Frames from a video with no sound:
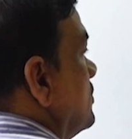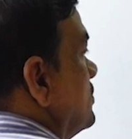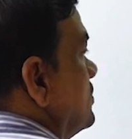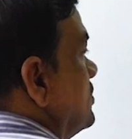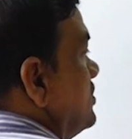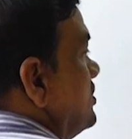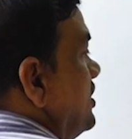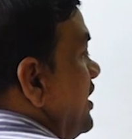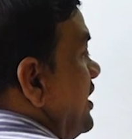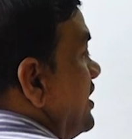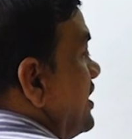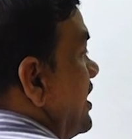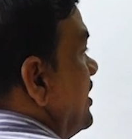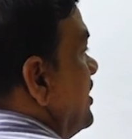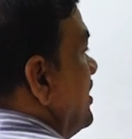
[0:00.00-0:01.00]

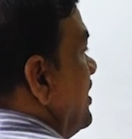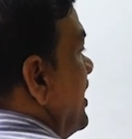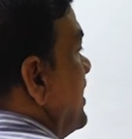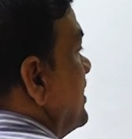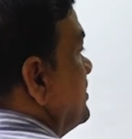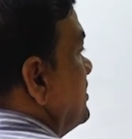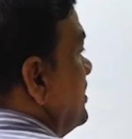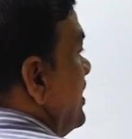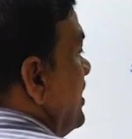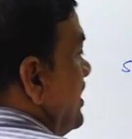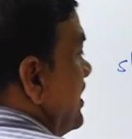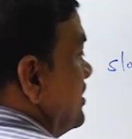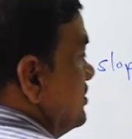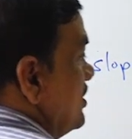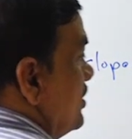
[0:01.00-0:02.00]
secant
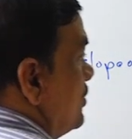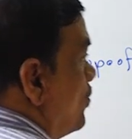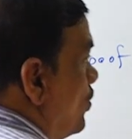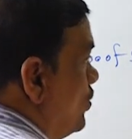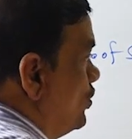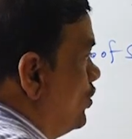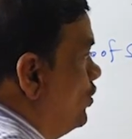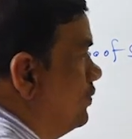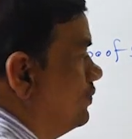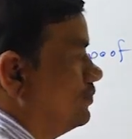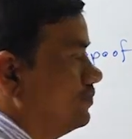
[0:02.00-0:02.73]
AC is equal to,